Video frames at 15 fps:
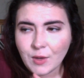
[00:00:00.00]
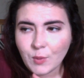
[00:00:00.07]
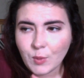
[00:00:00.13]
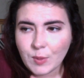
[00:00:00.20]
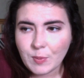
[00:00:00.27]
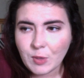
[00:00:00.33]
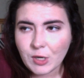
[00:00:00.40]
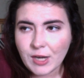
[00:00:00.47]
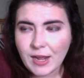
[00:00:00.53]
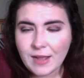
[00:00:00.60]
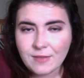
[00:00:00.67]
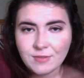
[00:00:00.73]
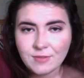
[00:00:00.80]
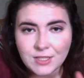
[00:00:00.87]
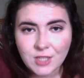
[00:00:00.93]
we put
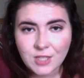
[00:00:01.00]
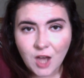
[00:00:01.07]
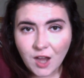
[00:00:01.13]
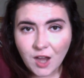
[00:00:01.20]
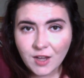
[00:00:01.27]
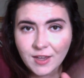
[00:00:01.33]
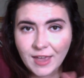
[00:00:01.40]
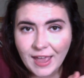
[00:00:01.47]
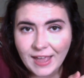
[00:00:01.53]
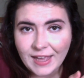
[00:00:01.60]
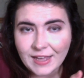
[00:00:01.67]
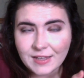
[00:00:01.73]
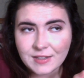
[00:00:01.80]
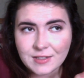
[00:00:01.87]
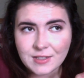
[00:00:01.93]
in the dock
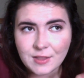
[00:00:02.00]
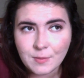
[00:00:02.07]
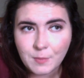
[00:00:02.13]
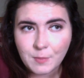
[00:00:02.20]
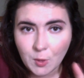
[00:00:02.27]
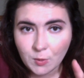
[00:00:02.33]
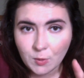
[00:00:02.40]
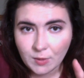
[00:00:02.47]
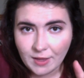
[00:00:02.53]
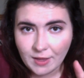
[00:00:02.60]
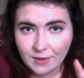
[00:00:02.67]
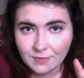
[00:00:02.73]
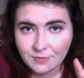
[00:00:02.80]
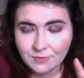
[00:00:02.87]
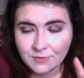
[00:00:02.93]
and the boat
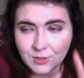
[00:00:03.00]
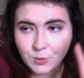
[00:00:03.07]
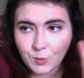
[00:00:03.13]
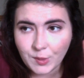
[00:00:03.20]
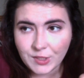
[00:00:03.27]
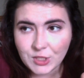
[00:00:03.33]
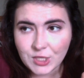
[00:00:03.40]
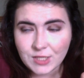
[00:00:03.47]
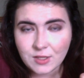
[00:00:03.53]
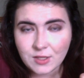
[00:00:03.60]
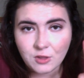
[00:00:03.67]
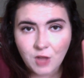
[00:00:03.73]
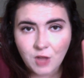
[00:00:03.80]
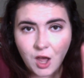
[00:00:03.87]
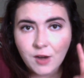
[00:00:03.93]
lift, which is a
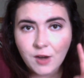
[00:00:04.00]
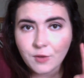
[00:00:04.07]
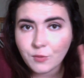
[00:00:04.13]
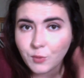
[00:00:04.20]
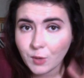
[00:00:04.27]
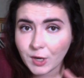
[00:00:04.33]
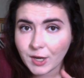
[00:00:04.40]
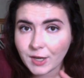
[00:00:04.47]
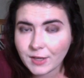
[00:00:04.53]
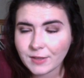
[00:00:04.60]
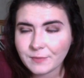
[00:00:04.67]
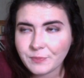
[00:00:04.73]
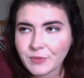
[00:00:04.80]
lot of work.